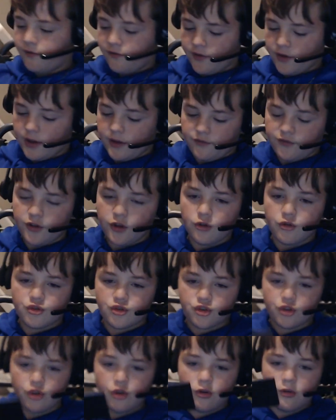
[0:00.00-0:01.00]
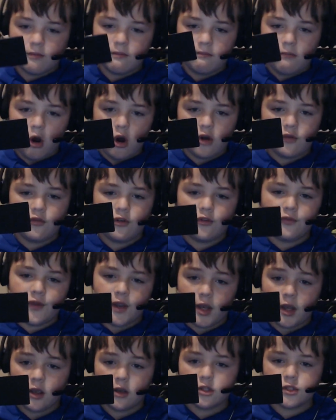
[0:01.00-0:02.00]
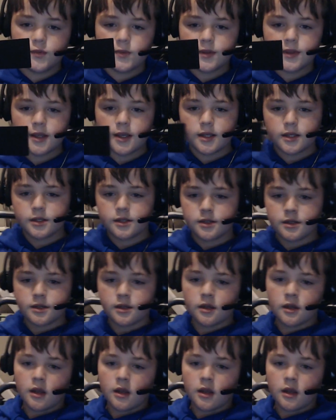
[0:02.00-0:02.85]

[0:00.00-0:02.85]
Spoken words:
you shoot Marvel videos with this,